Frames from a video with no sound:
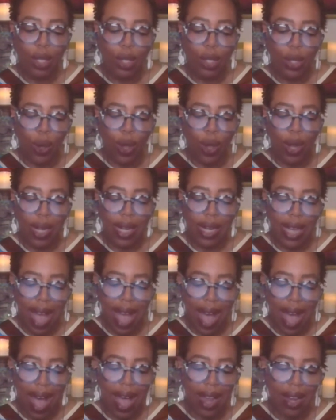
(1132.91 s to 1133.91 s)
Lord
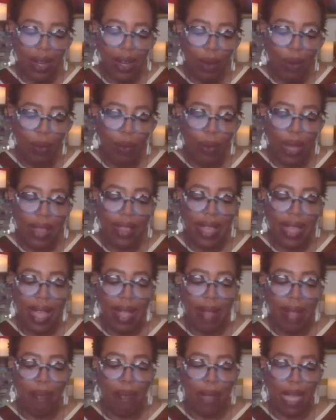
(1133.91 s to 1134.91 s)
God
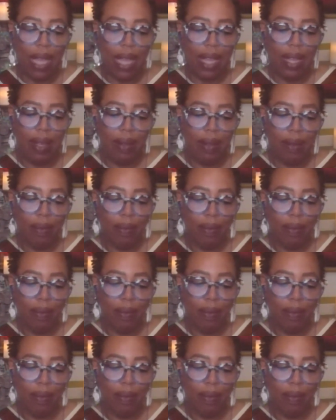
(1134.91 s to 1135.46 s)
within me.